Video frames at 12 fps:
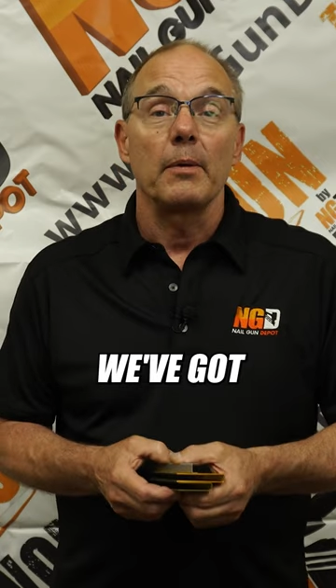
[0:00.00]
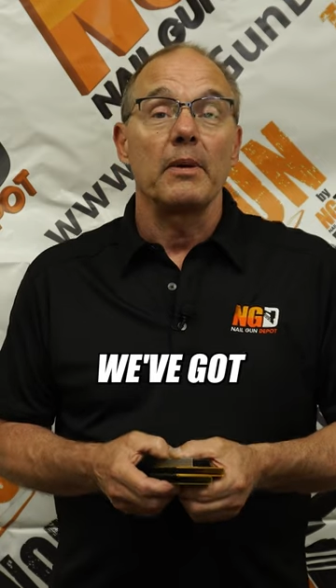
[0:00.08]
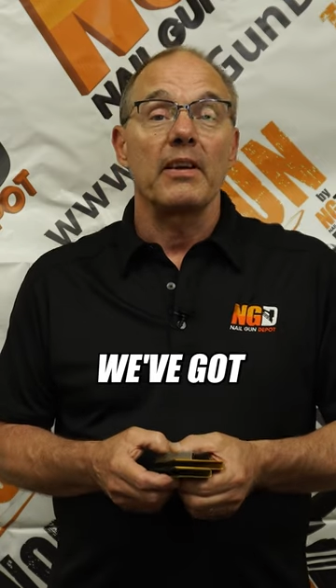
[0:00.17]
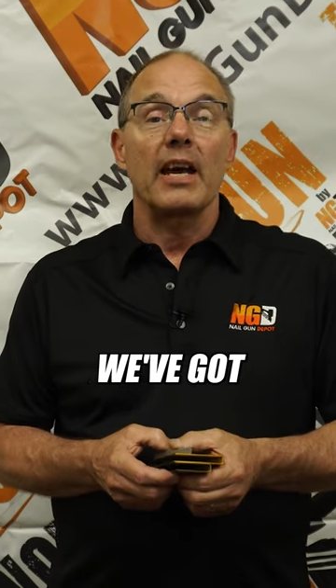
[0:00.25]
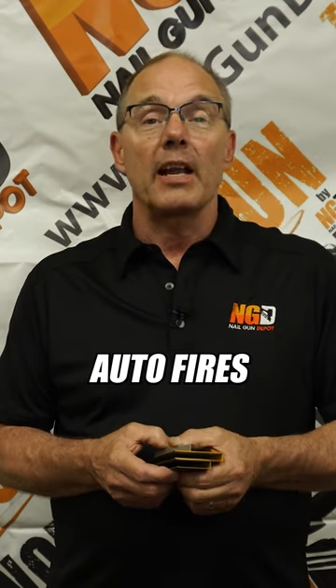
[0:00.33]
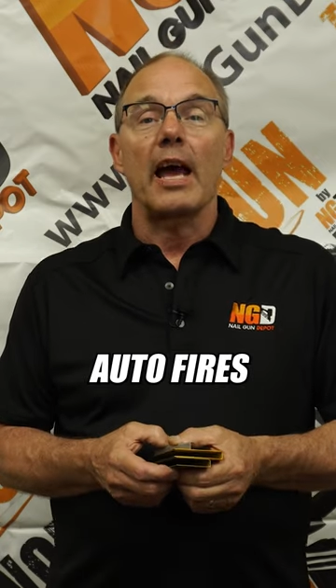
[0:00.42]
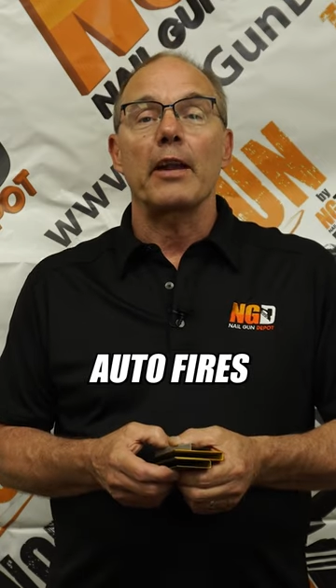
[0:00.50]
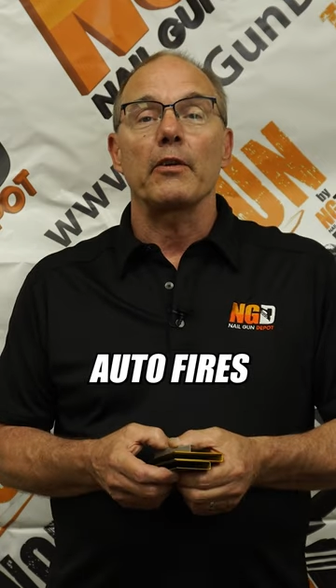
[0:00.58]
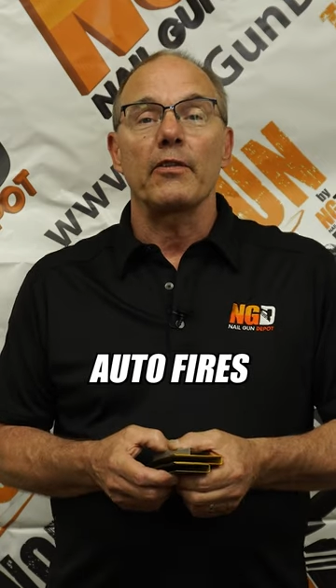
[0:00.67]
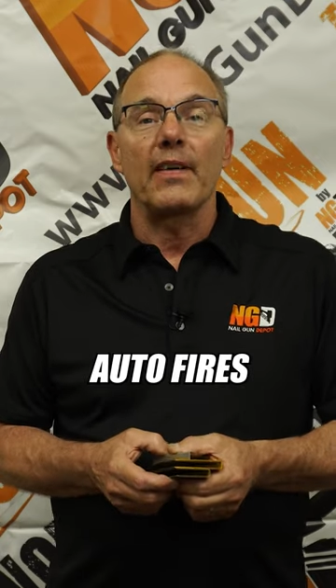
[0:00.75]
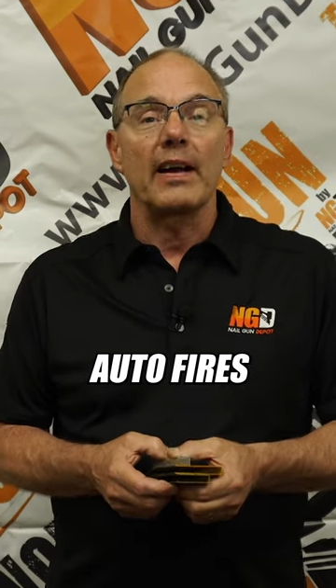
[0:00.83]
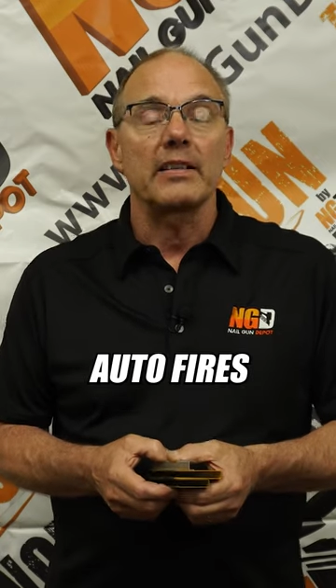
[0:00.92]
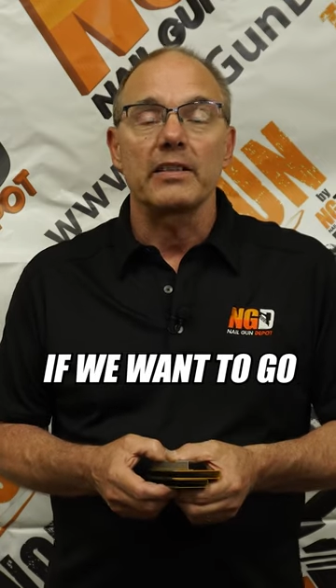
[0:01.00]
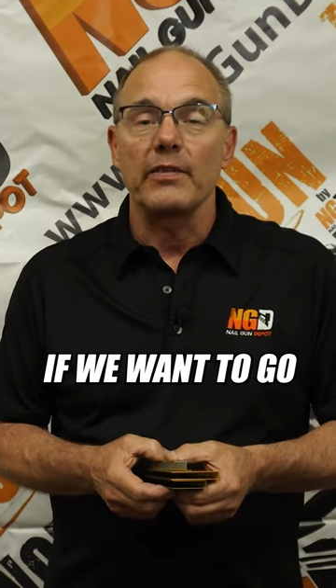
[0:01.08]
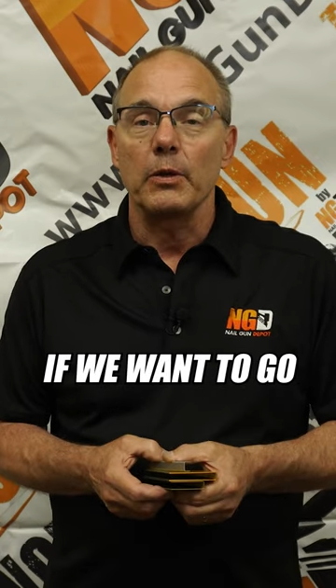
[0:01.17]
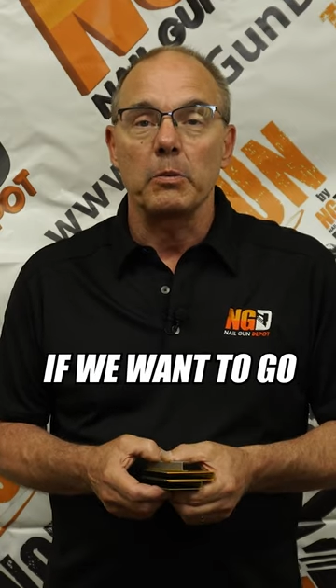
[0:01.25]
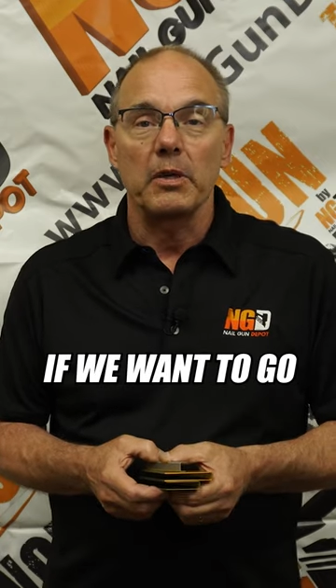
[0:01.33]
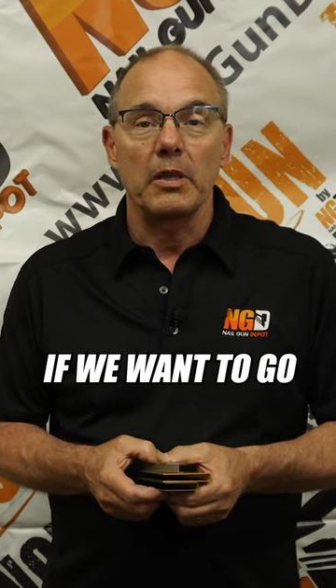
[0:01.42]
We've got auto fires if
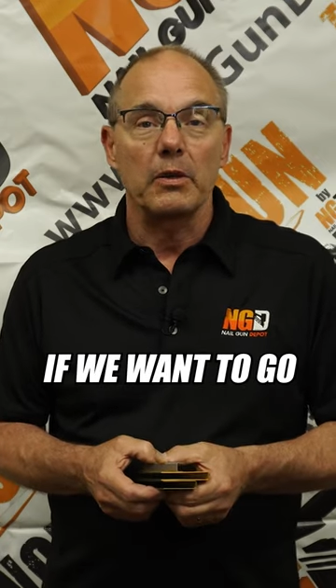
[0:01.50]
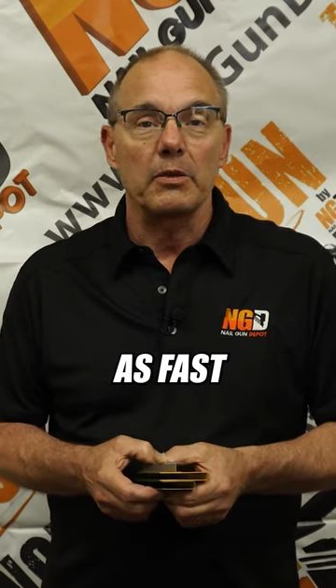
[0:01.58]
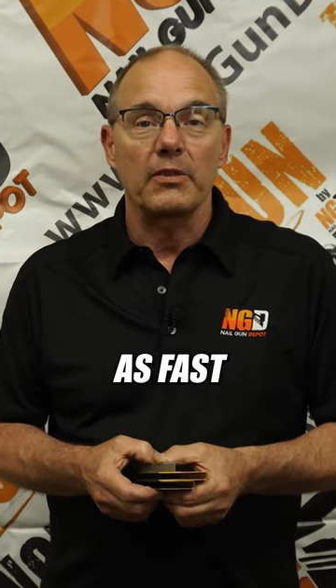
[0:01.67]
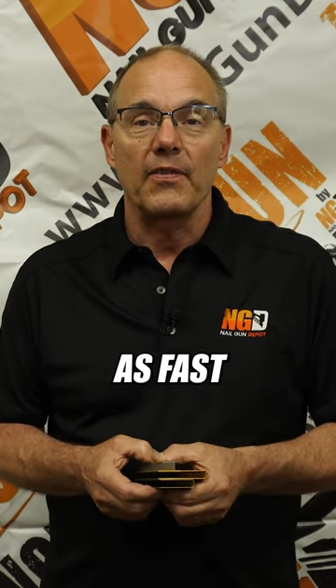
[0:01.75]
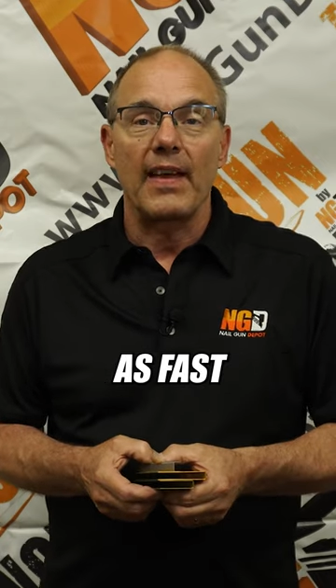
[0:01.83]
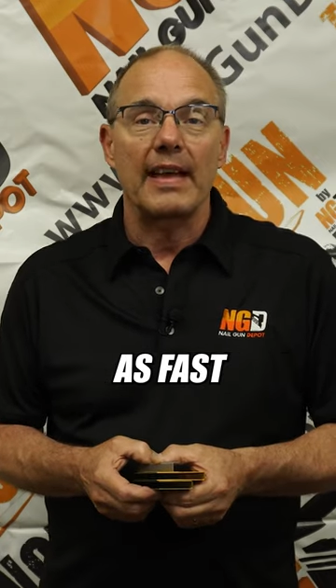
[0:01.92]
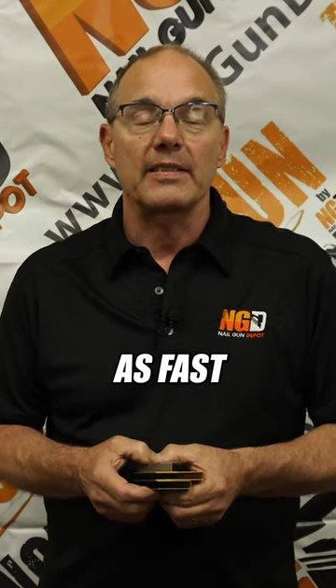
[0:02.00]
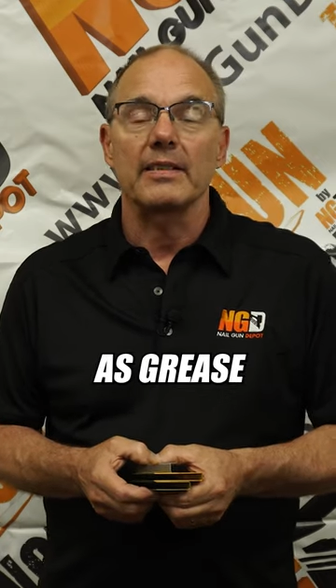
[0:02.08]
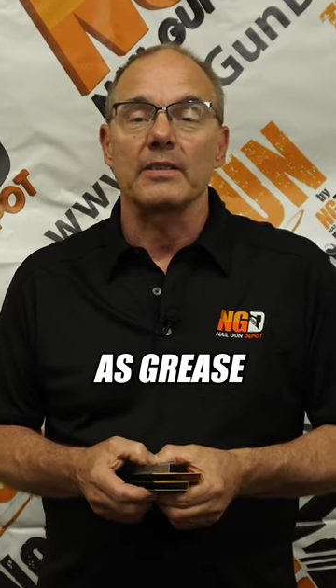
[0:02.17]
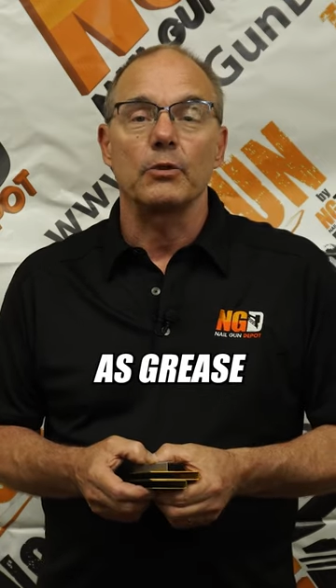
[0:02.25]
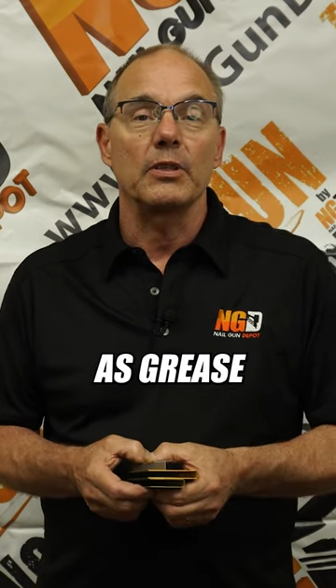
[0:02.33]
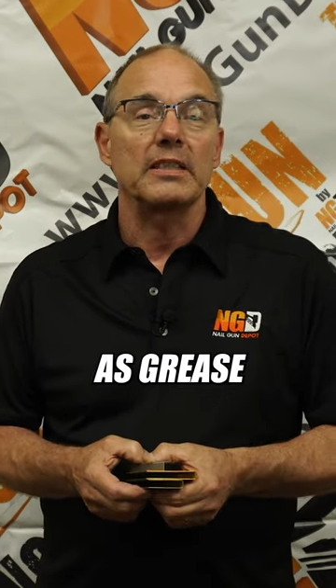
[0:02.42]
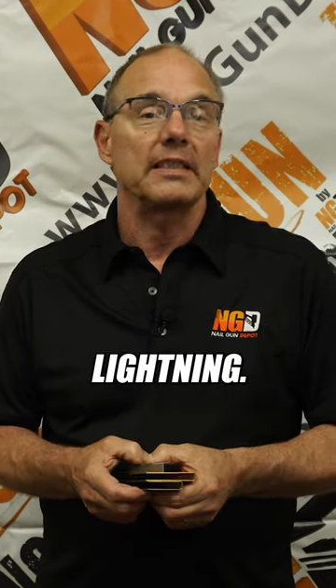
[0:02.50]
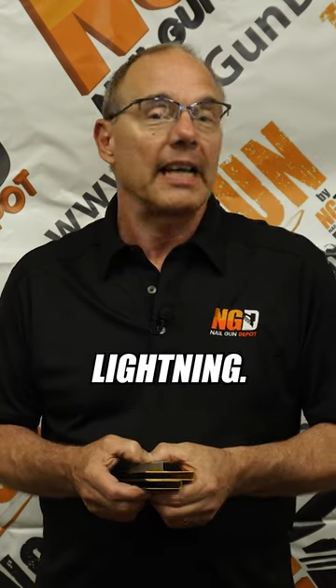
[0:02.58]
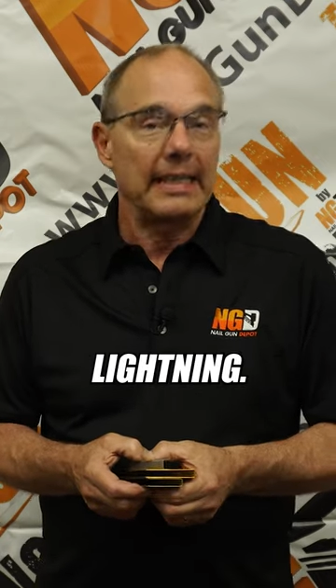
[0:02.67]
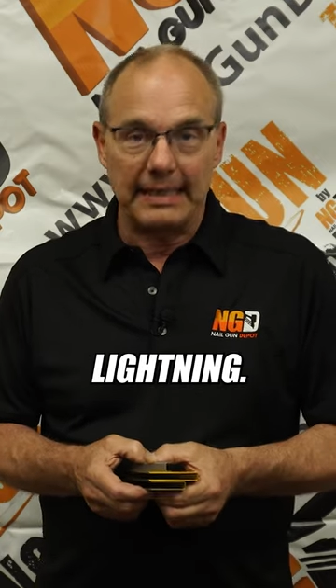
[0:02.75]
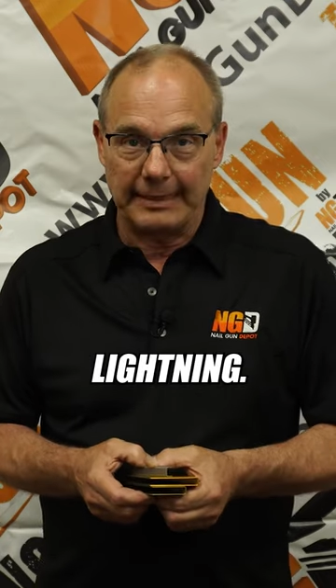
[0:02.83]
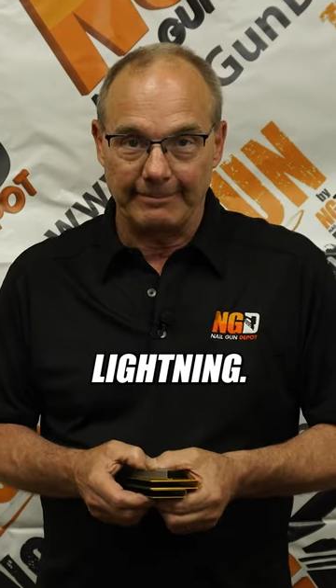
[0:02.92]
you want to go as fast as grease
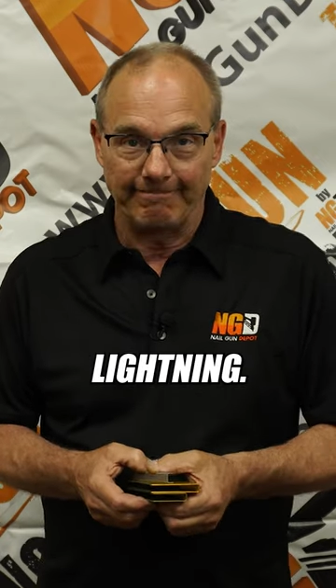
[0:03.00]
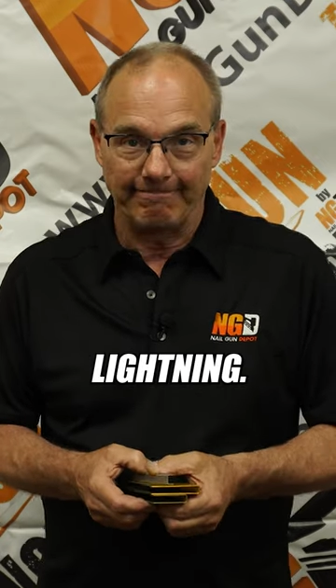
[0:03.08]
lightning.